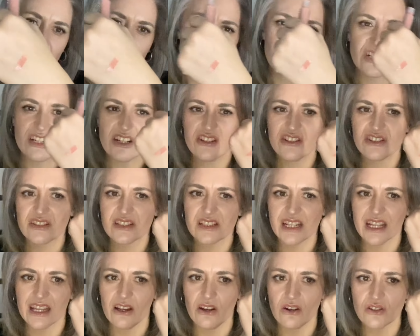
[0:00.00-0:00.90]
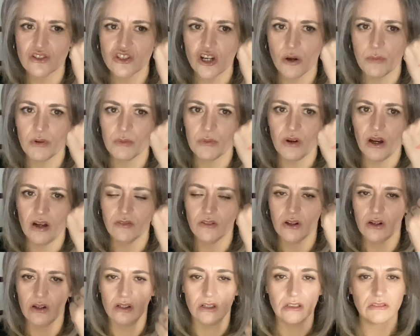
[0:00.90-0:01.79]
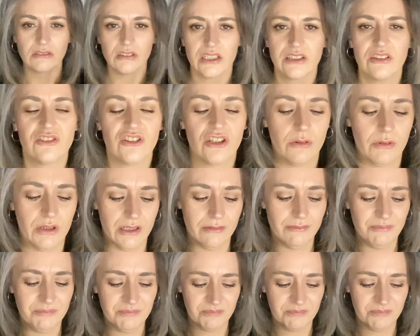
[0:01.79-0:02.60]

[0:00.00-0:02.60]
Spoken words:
Should I just stick it on top of what I've got on? Let's do it.